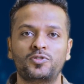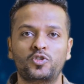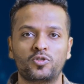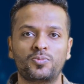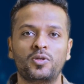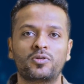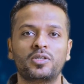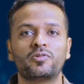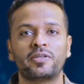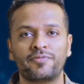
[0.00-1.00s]
which you should be
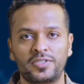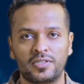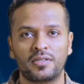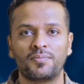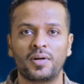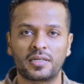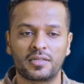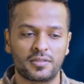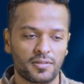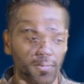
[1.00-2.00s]
looking to invest in the market.